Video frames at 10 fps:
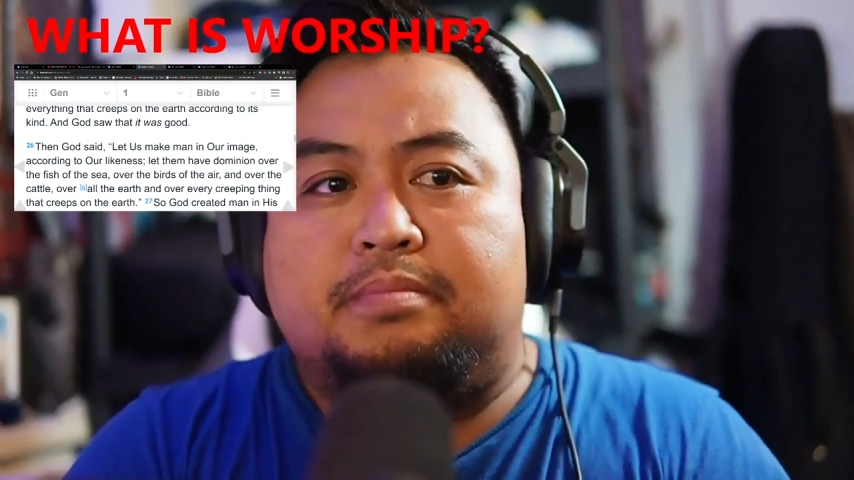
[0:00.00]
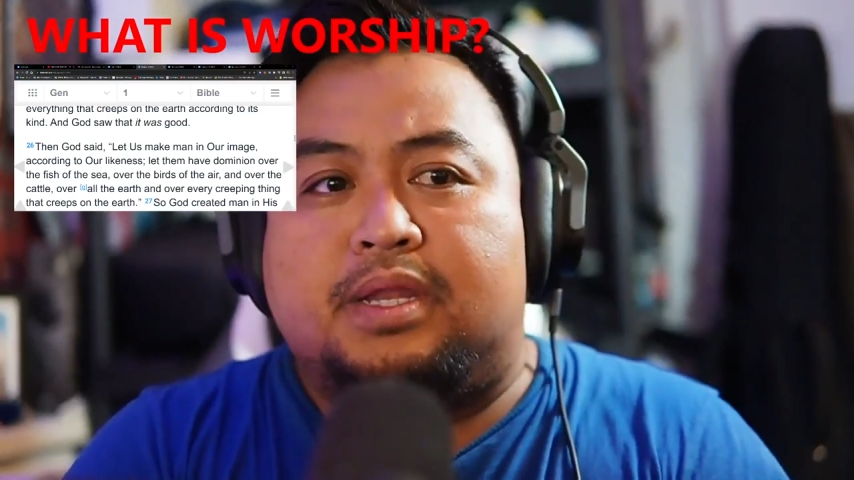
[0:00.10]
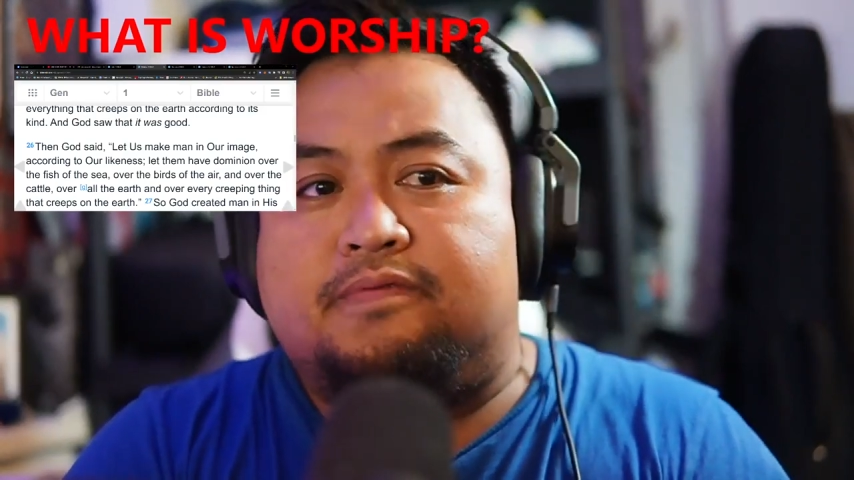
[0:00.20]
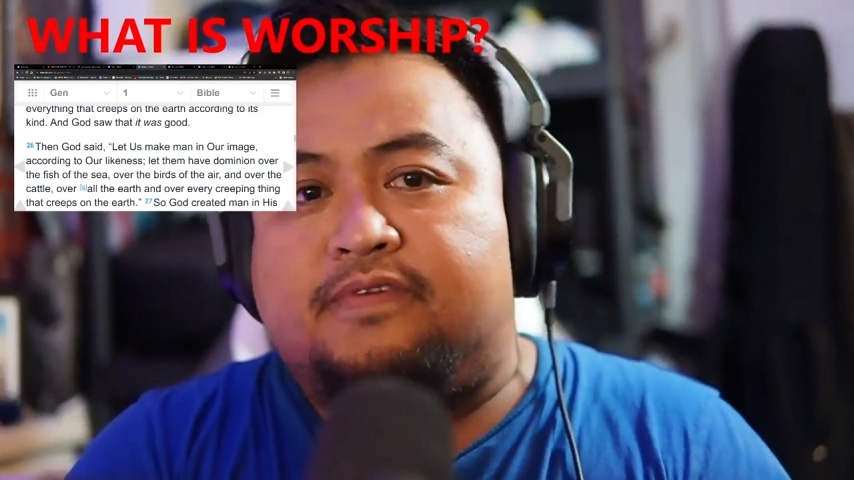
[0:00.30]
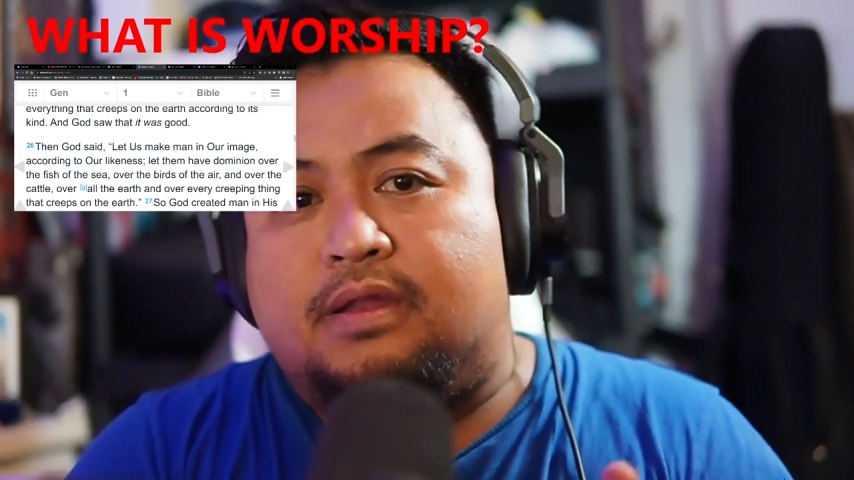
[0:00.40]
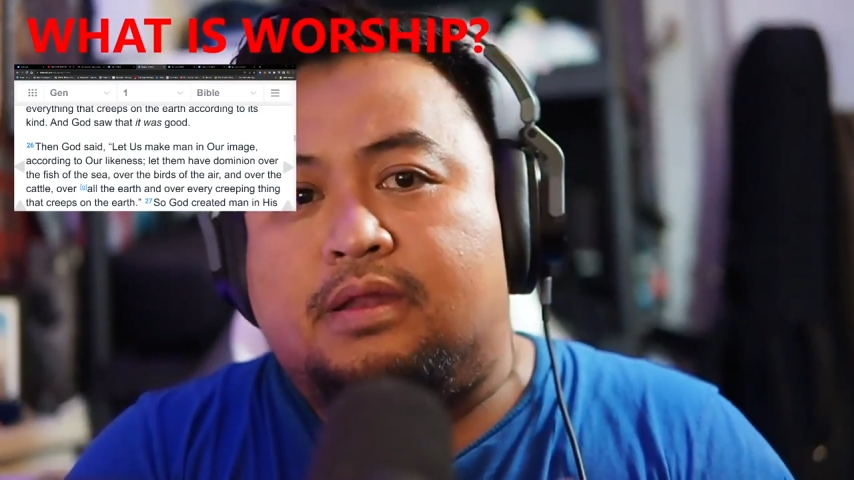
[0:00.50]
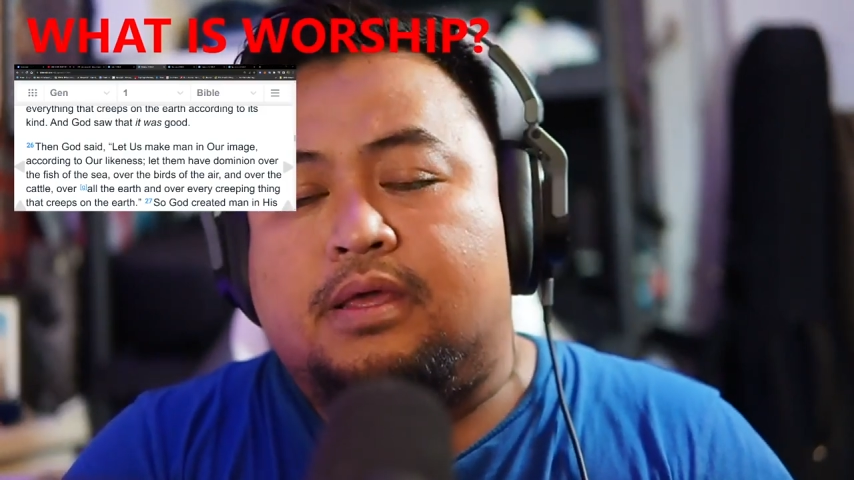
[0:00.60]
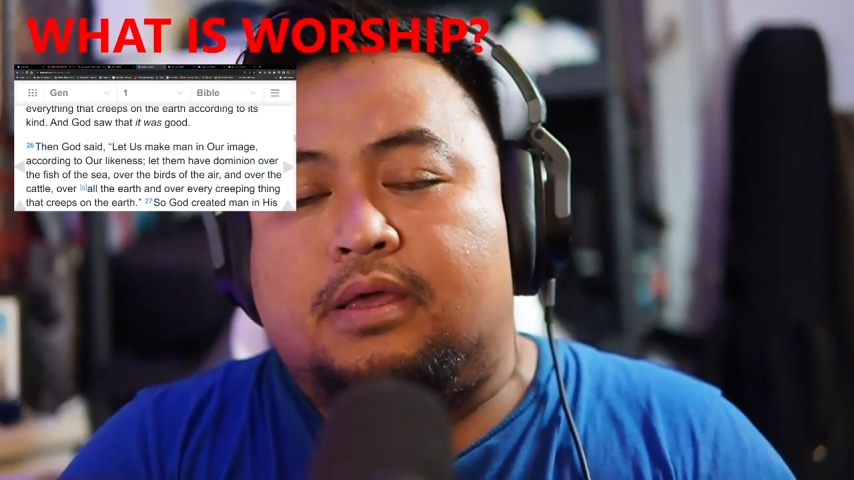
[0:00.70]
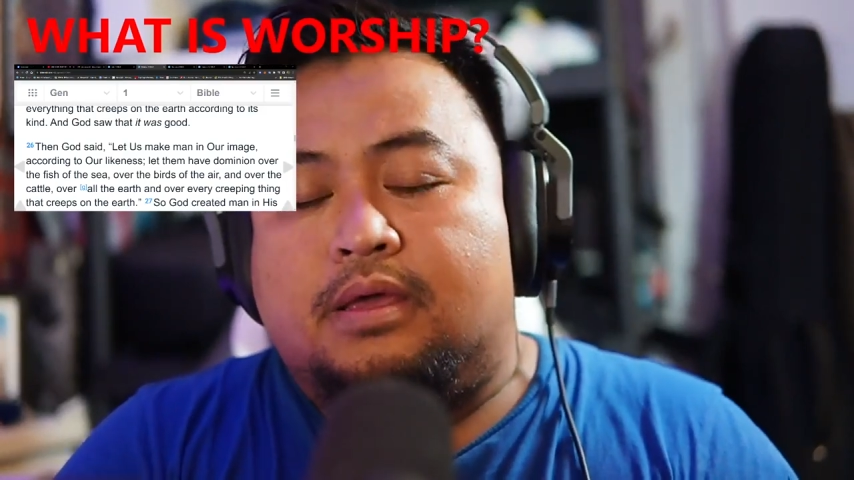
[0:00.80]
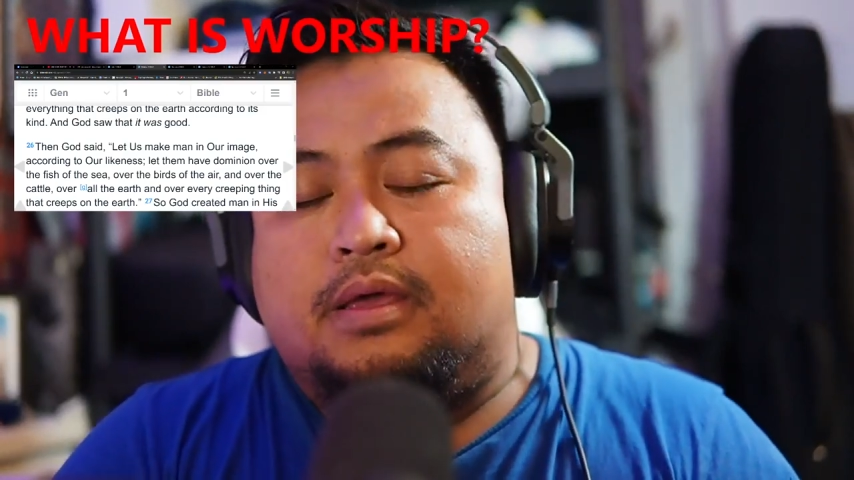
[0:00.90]
And even
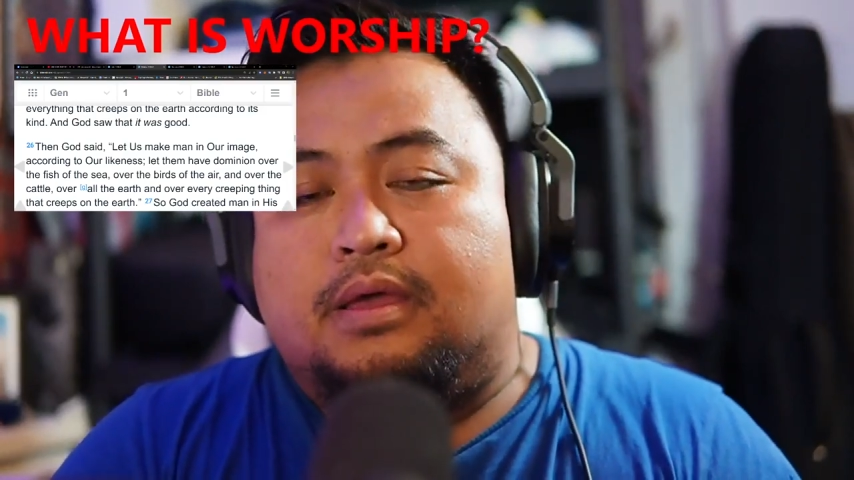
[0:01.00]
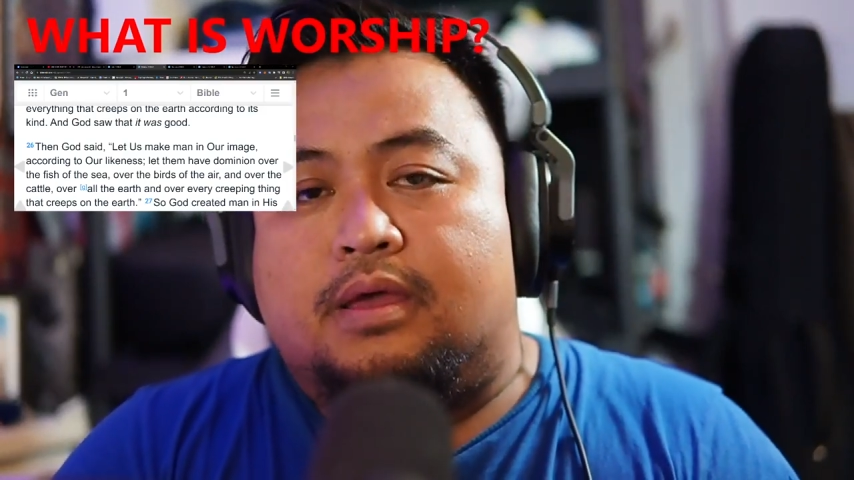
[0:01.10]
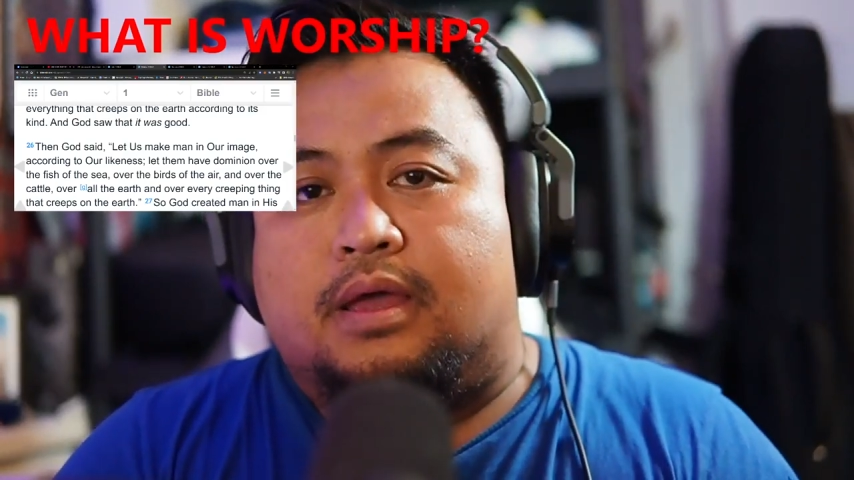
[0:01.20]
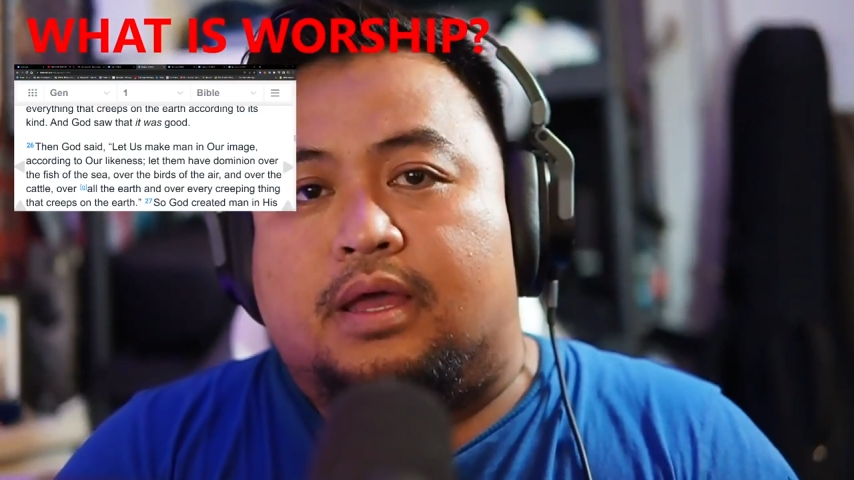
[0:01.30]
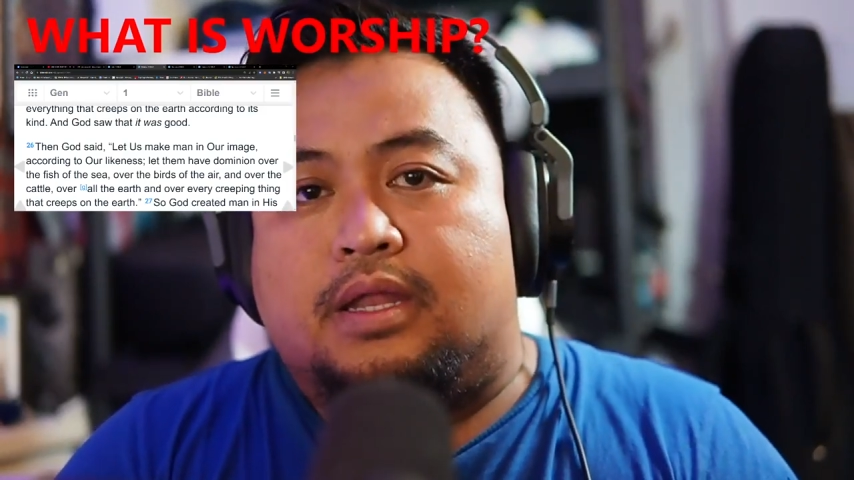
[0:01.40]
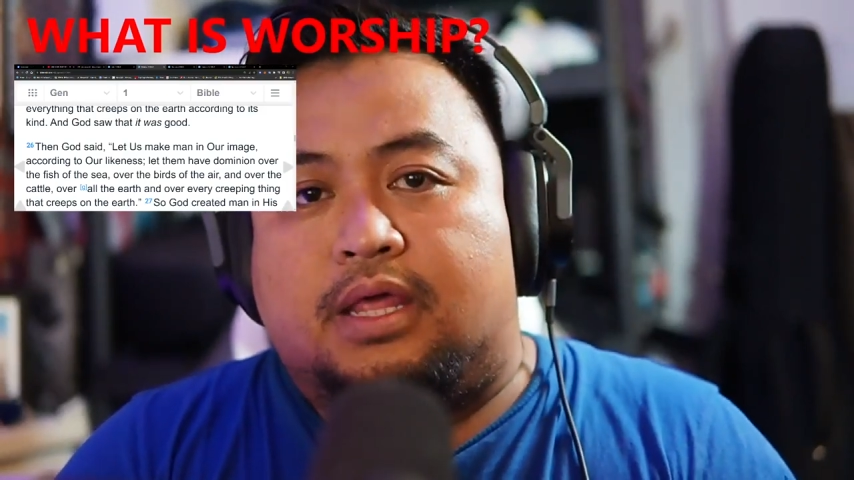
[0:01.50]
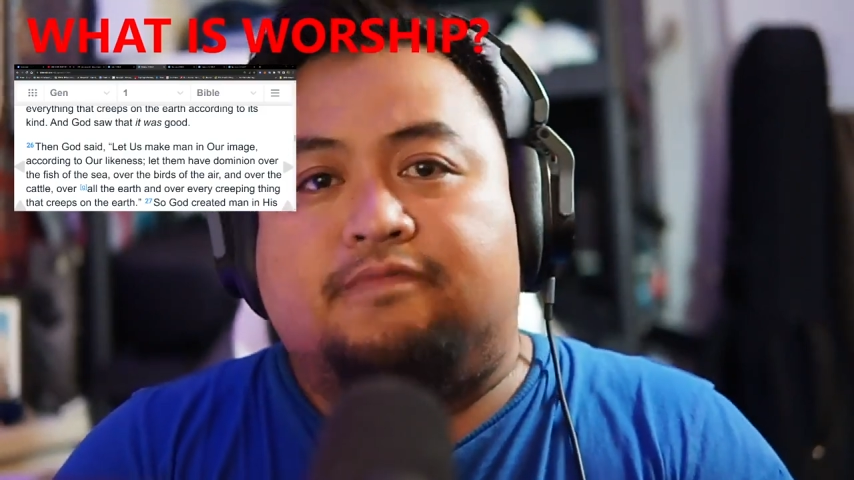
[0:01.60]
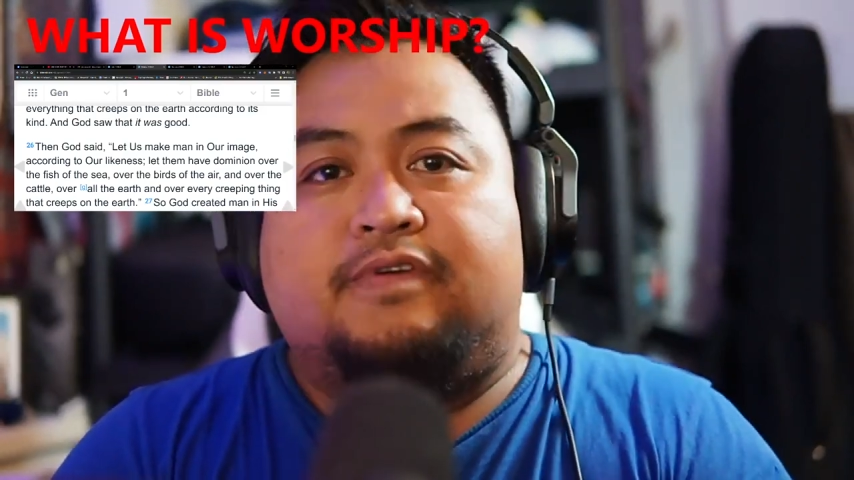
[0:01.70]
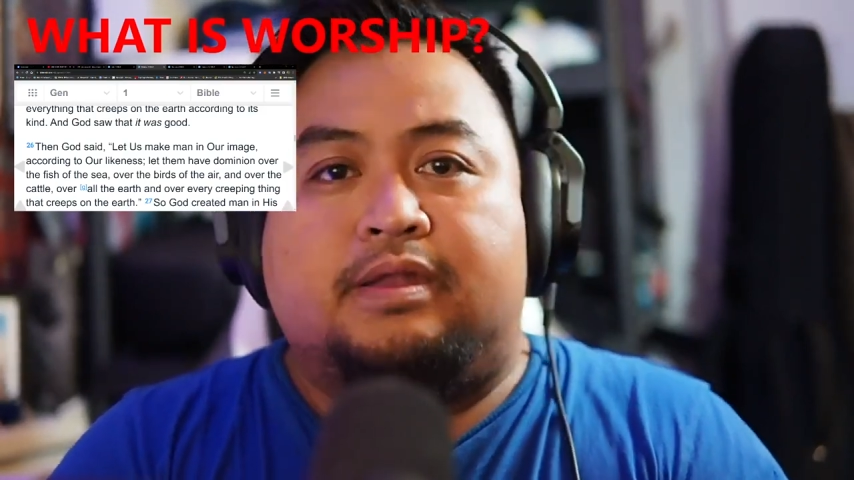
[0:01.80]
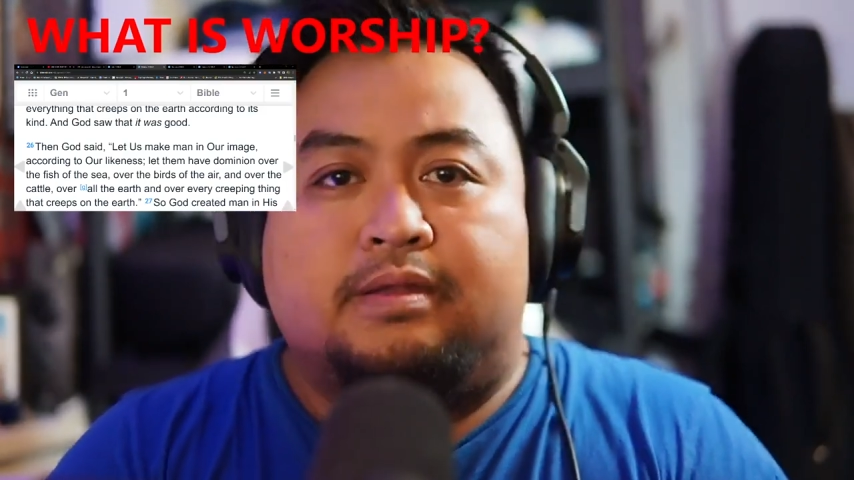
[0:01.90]

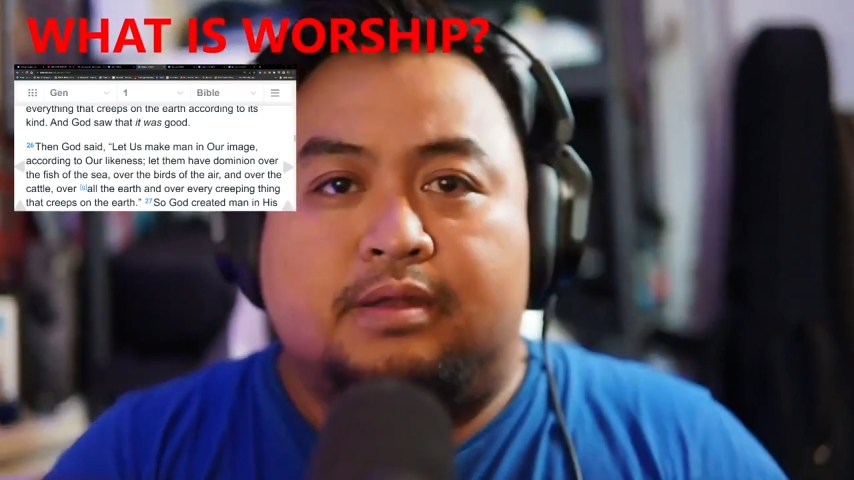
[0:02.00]
David